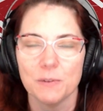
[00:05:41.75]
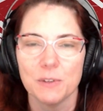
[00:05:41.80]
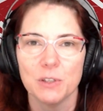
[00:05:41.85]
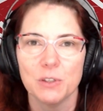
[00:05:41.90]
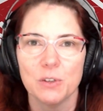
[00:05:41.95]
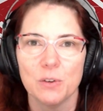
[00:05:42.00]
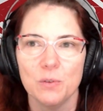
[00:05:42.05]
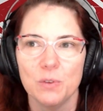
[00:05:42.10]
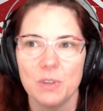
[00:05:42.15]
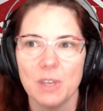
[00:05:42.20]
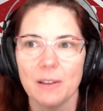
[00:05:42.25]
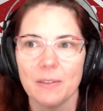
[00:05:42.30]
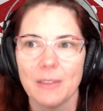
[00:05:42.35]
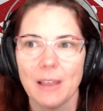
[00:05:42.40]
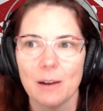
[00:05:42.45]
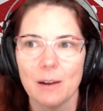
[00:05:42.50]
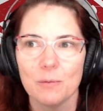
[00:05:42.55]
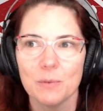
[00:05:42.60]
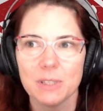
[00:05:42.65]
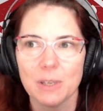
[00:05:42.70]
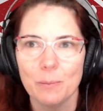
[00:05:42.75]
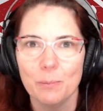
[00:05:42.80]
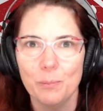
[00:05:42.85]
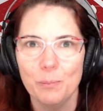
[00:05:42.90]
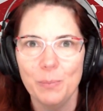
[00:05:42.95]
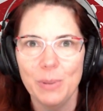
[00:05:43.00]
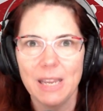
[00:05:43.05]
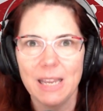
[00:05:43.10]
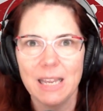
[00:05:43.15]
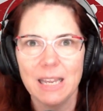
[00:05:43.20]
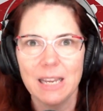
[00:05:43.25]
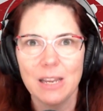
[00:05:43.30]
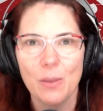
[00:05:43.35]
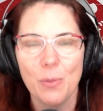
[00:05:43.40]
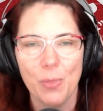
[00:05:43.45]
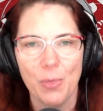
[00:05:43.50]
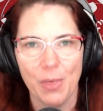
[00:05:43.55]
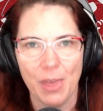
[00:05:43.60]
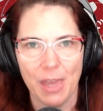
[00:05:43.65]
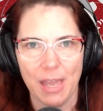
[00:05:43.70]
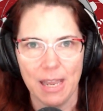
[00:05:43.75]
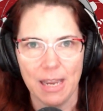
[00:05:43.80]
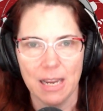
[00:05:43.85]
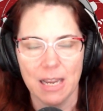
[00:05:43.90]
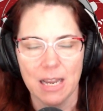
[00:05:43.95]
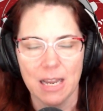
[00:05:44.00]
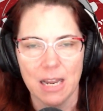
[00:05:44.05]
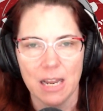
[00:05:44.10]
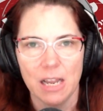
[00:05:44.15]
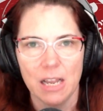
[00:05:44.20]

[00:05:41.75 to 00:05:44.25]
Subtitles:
And so that was a big thing